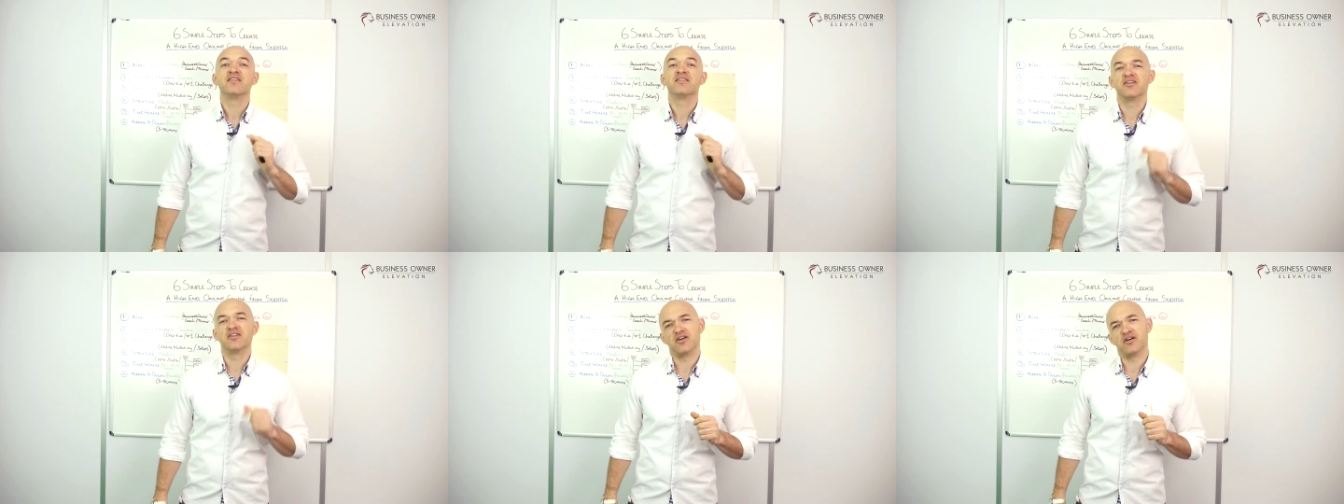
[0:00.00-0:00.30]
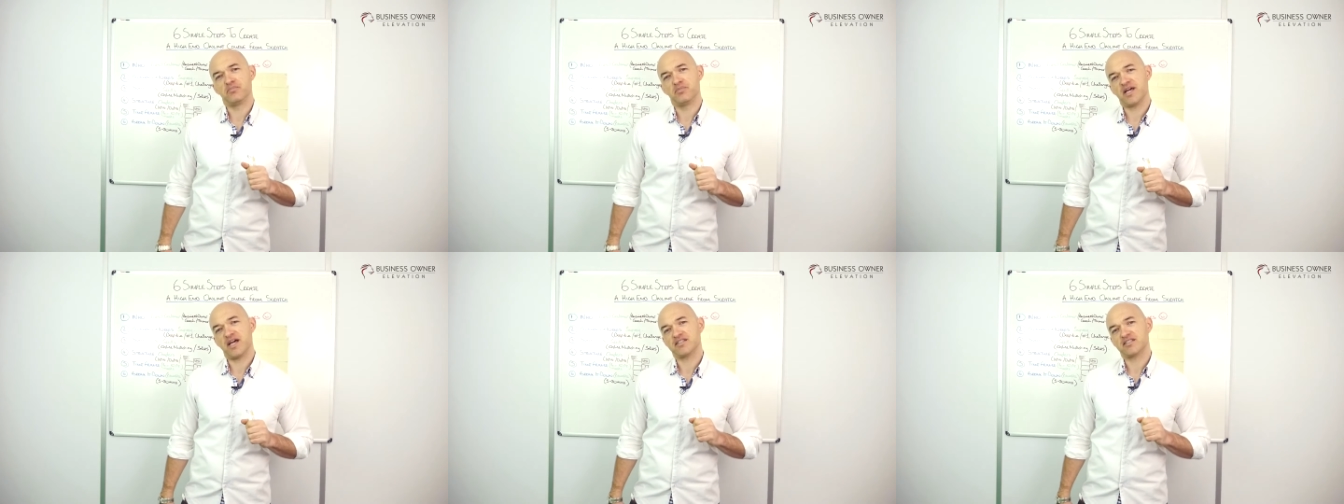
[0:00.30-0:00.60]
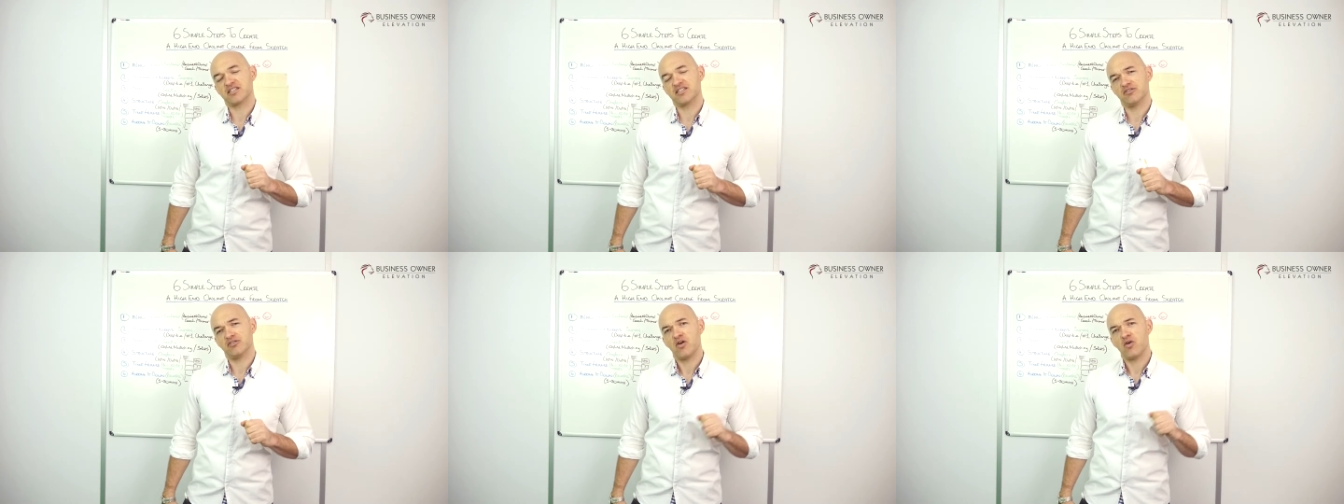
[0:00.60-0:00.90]
that I'd be
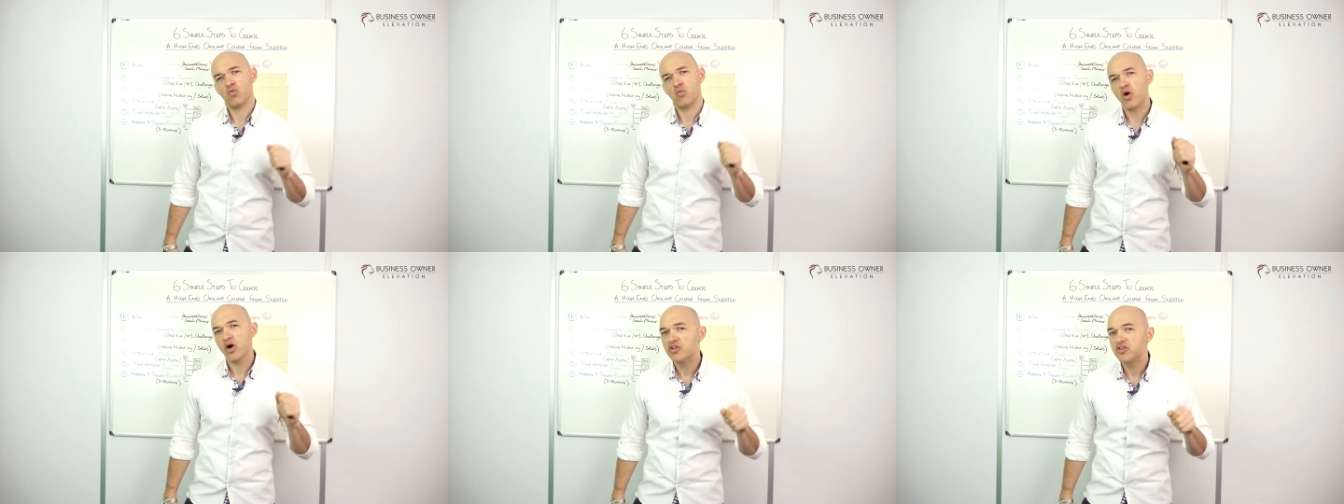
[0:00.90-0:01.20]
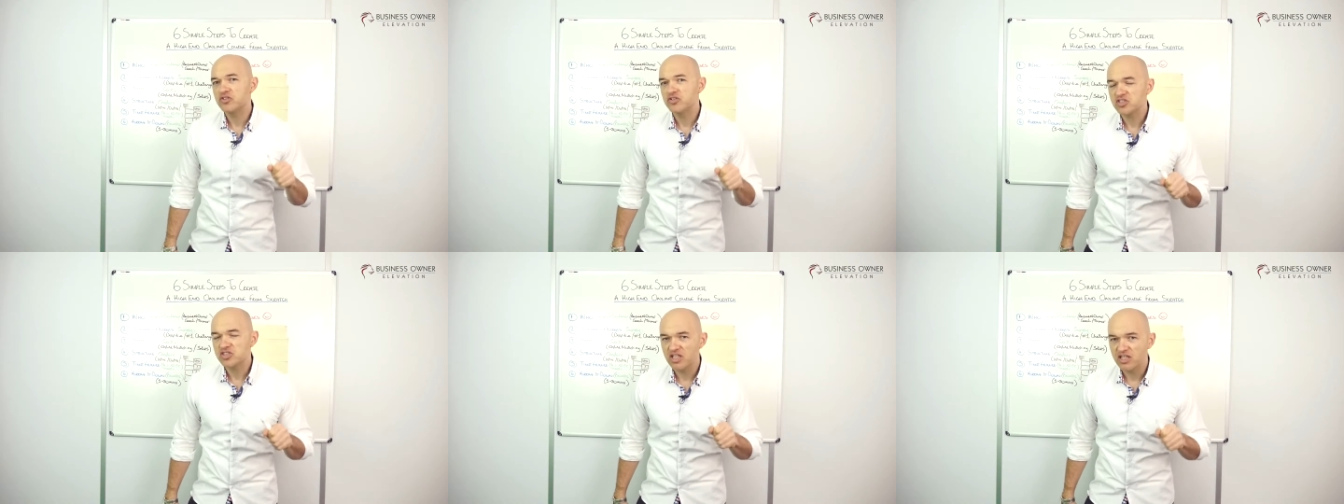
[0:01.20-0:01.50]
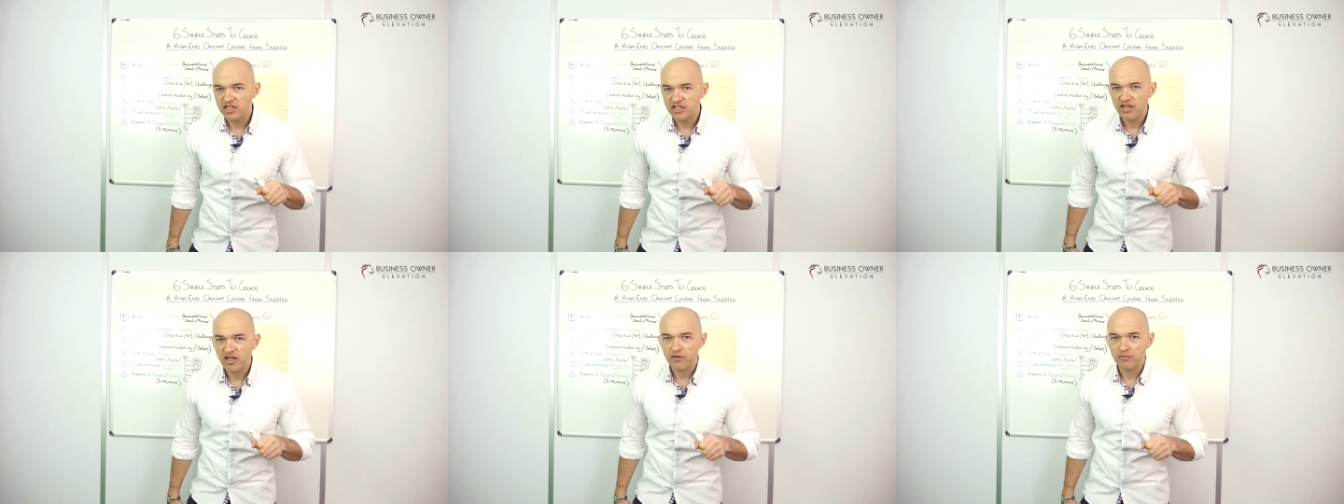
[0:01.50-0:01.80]
asking, what does
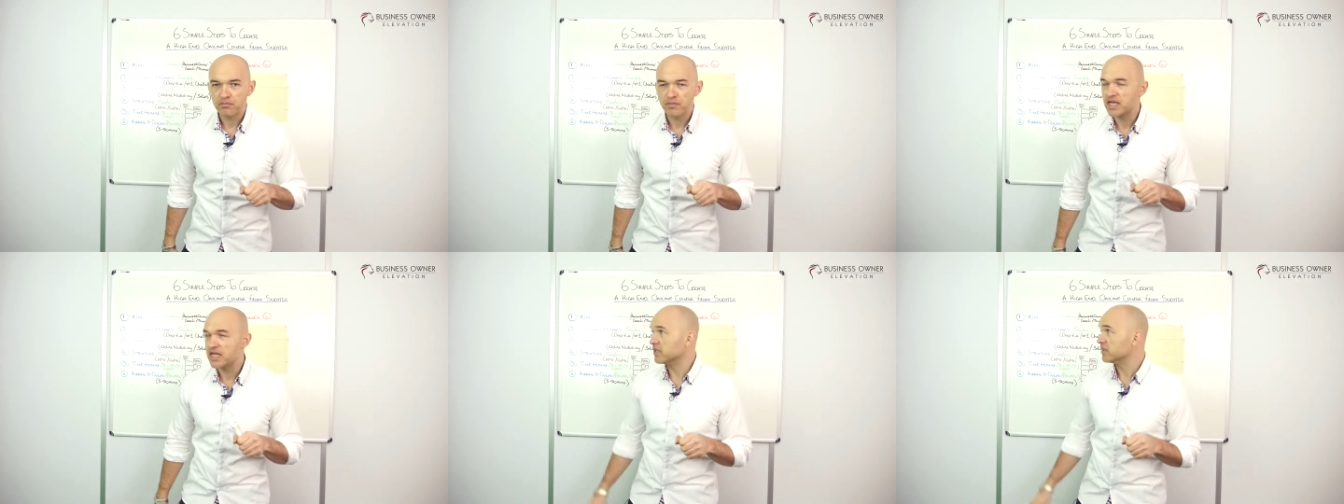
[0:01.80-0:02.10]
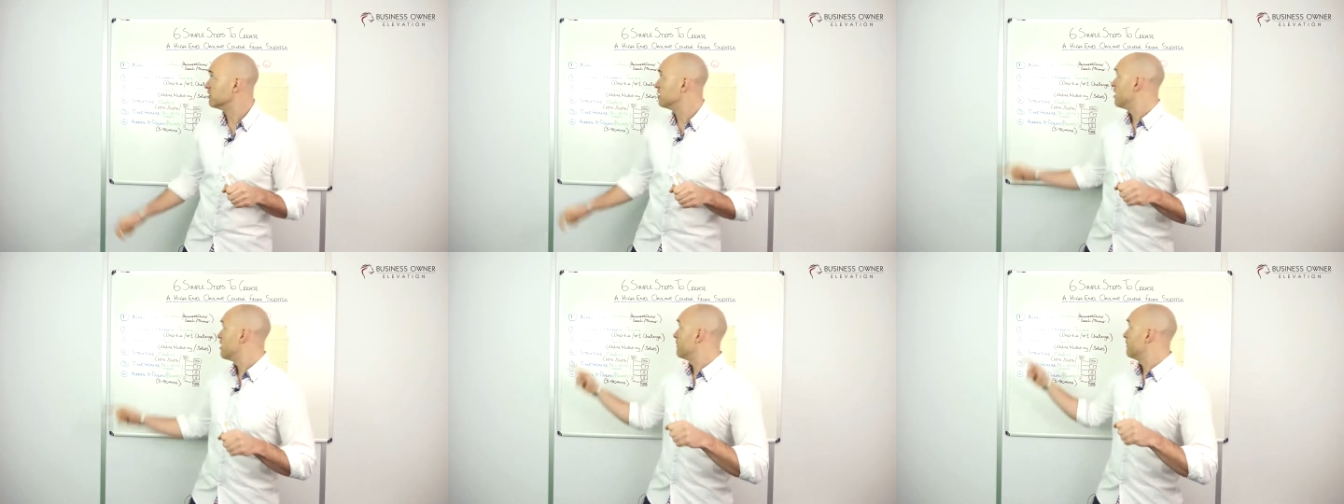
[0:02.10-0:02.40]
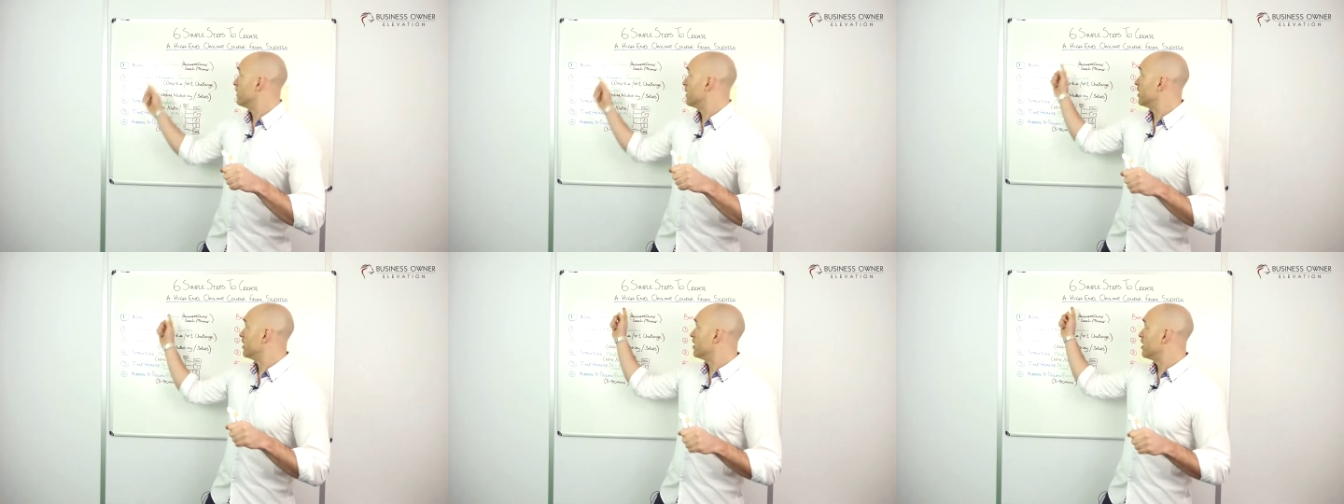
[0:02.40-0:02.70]
Leon mean
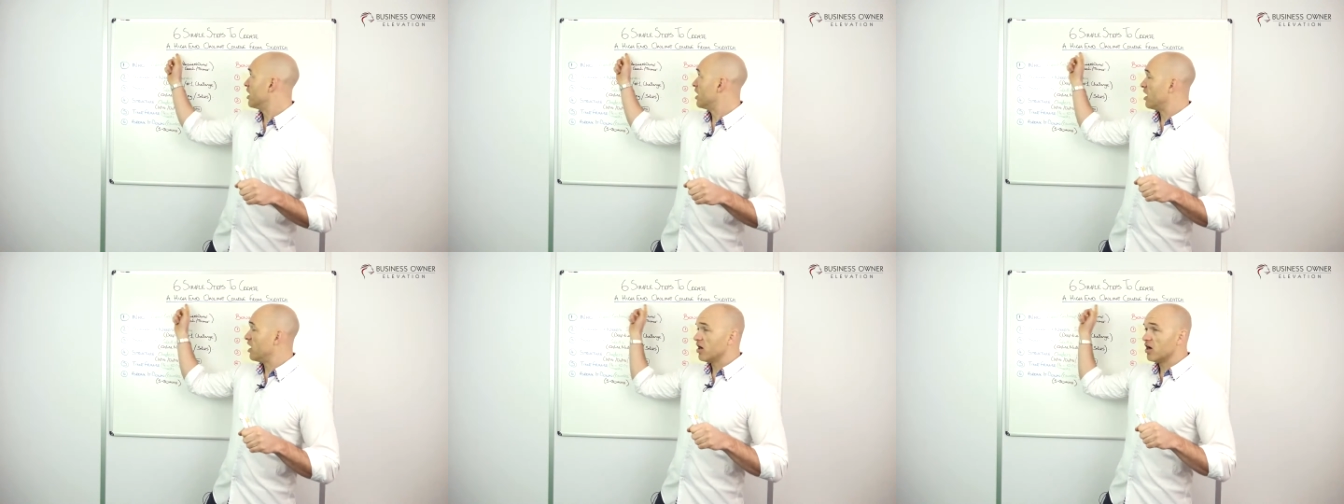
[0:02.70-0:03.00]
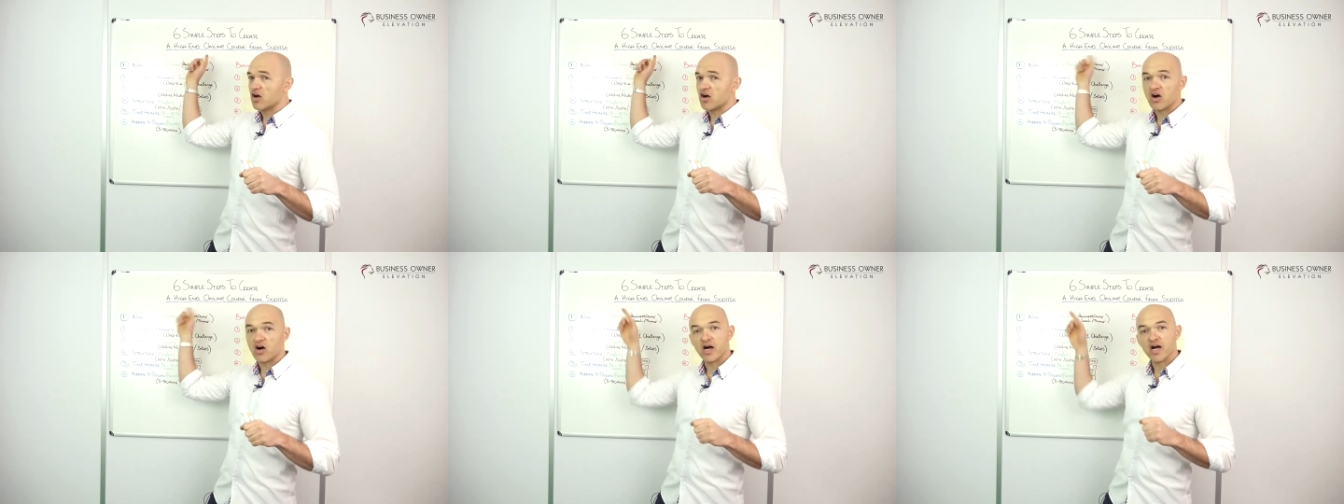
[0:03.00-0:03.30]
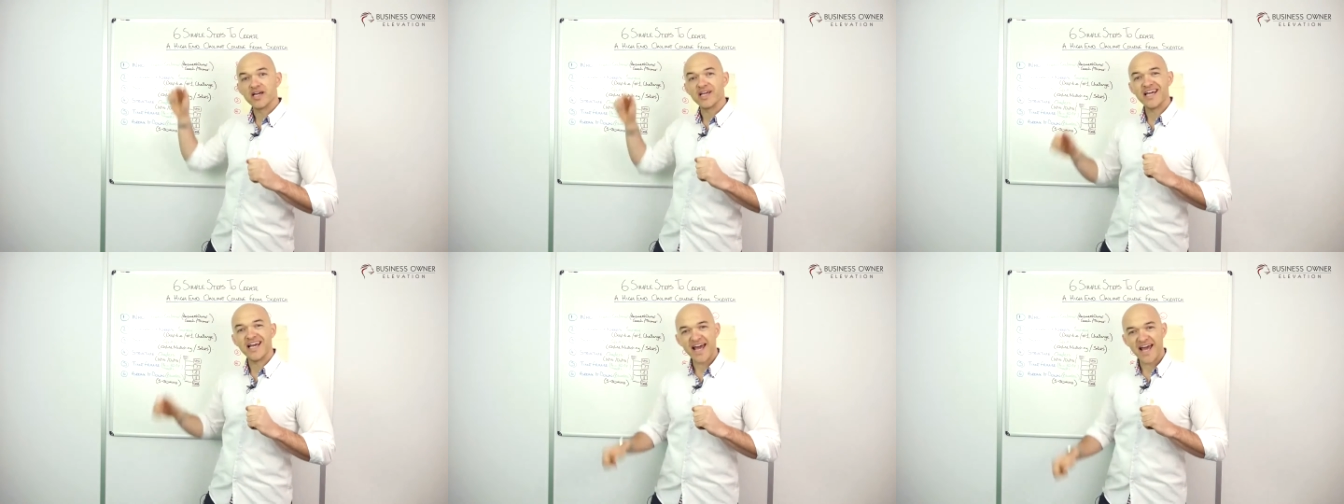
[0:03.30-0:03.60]
by a
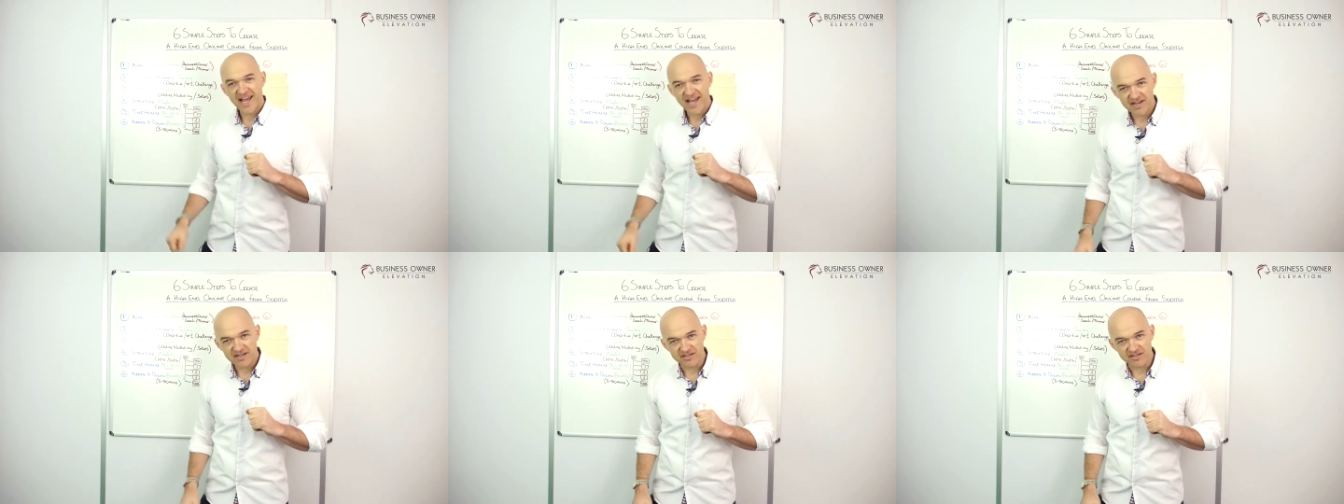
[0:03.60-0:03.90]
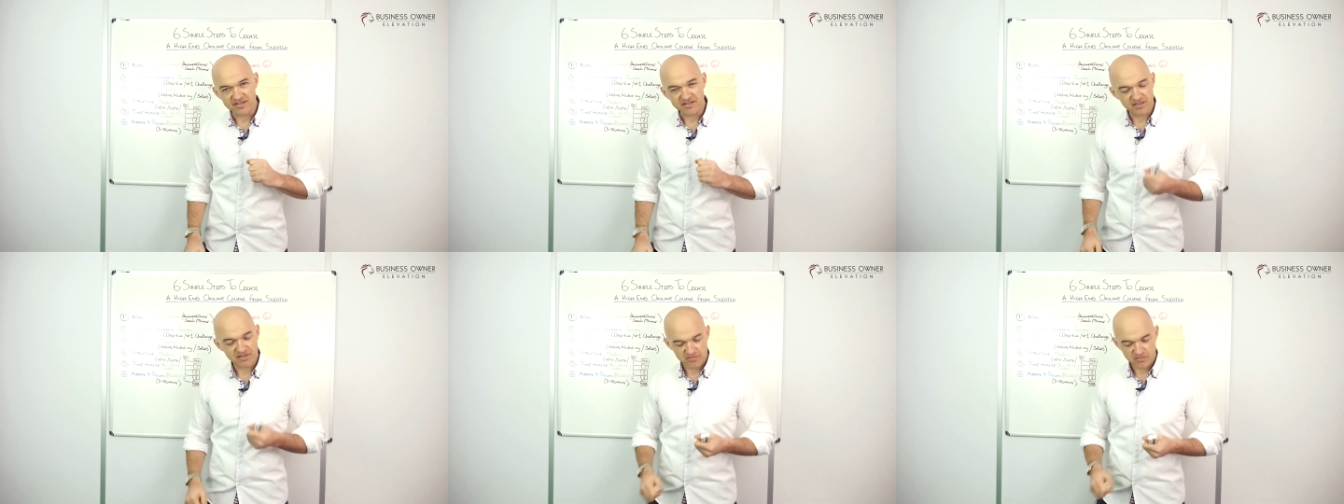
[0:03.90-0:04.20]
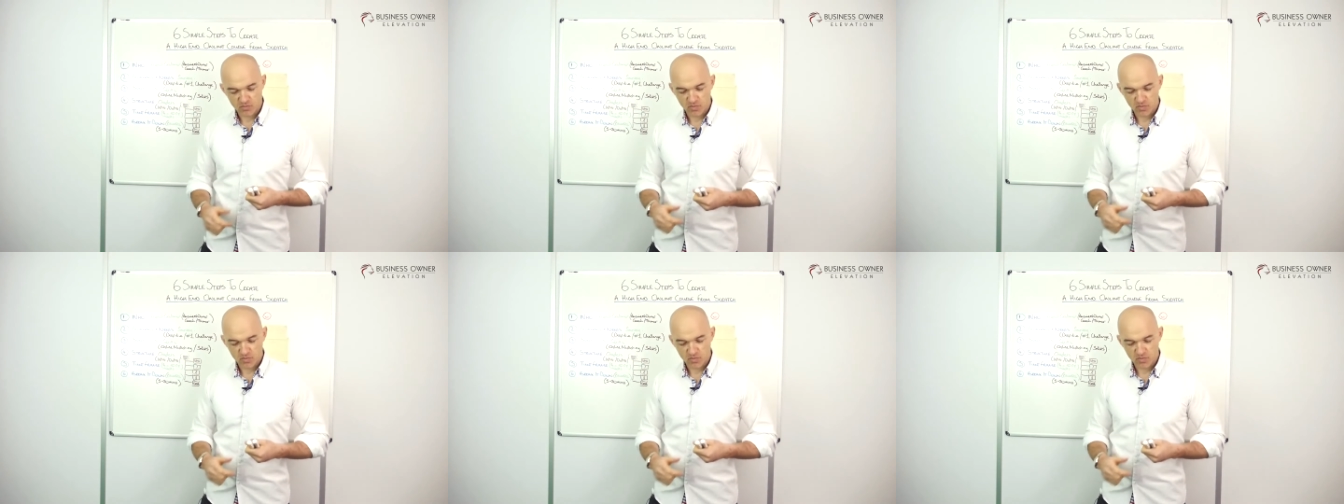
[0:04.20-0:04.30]
high end?